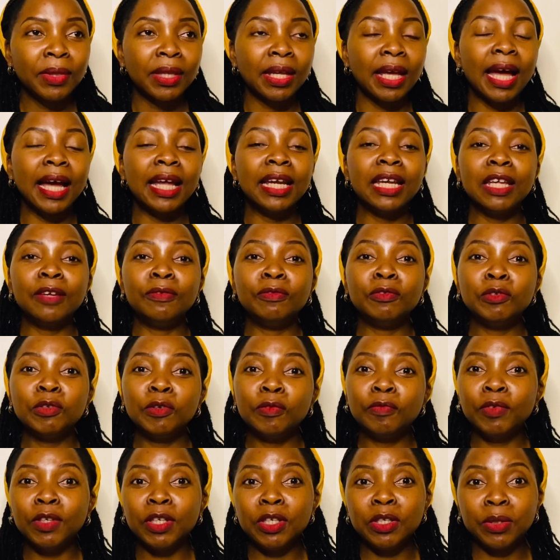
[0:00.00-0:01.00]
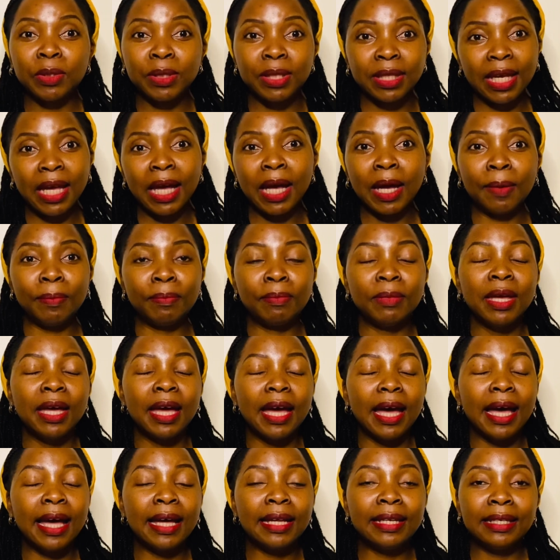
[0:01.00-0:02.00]
And if two videos come
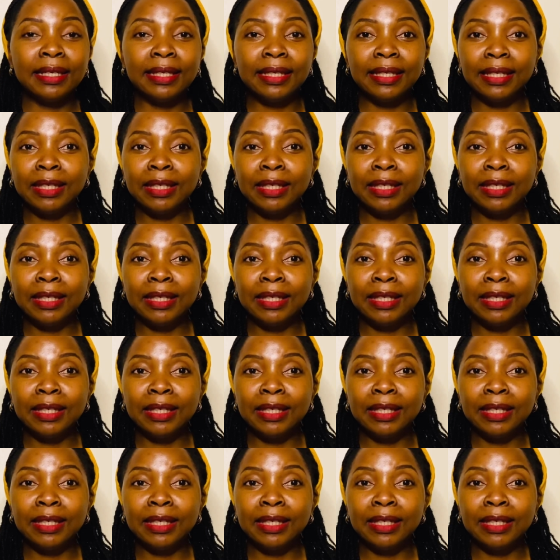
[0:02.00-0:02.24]
and,